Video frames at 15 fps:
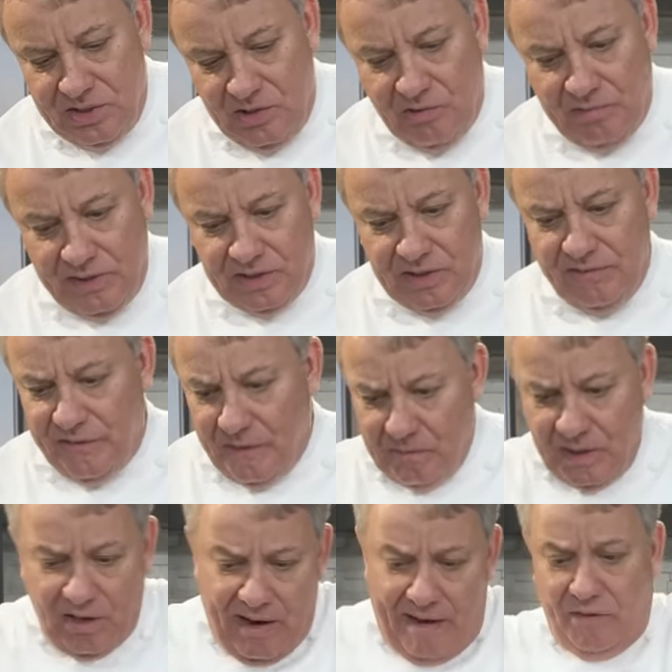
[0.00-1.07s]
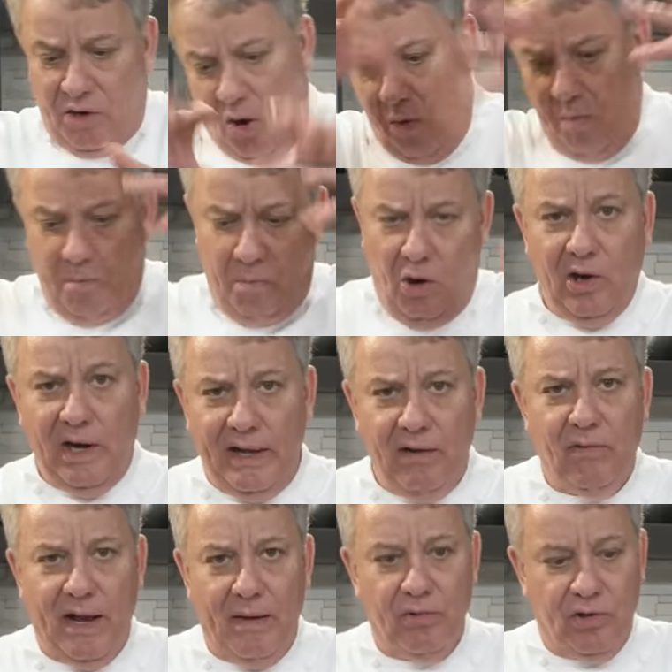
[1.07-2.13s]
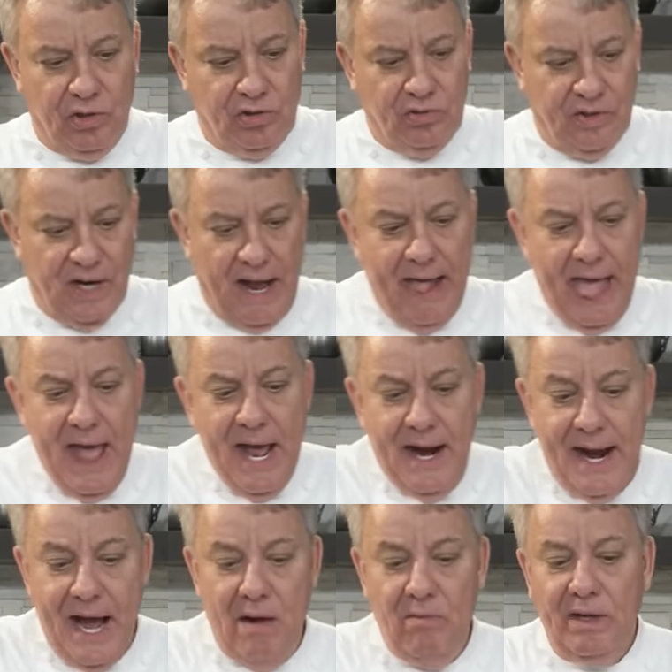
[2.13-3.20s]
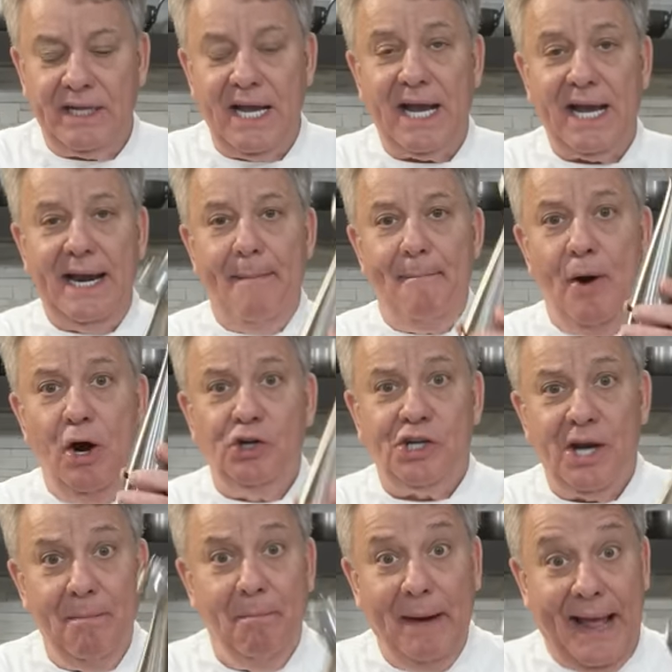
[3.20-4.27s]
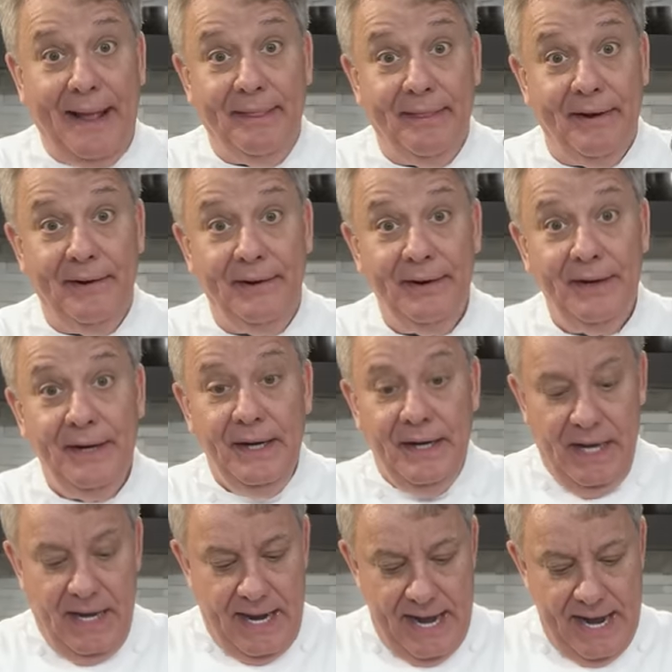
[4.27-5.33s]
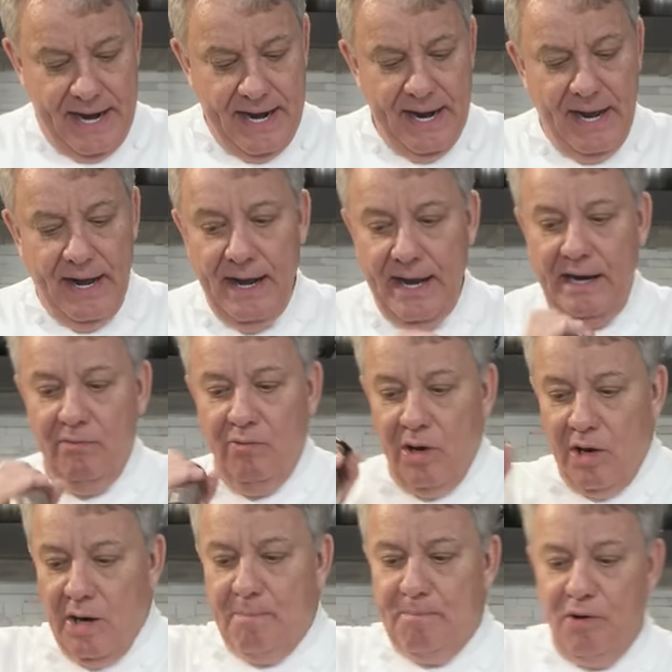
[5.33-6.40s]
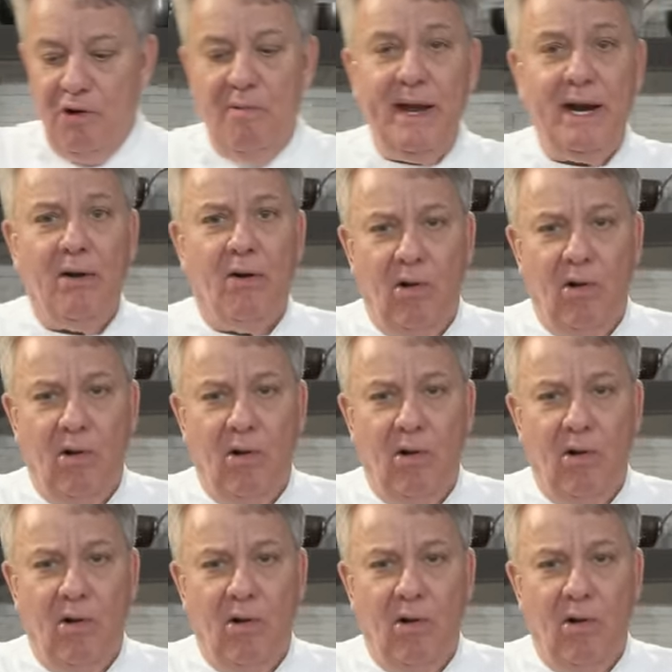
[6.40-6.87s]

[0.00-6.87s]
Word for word: no reason for me to have it all boiling when I'm going to do that. Now we take an immersion blender and we're going to puree the